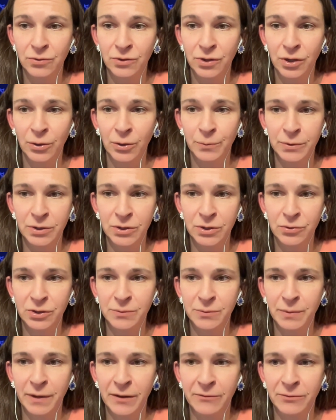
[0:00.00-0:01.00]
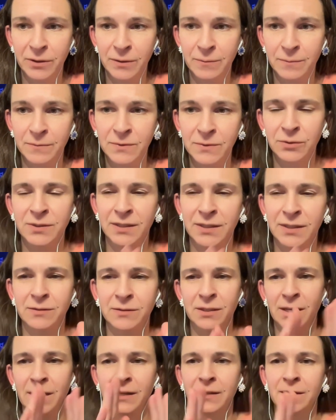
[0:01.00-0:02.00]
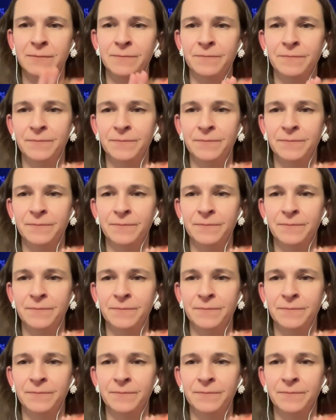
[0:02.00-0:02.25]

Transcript: the open source platform? So it sounds like,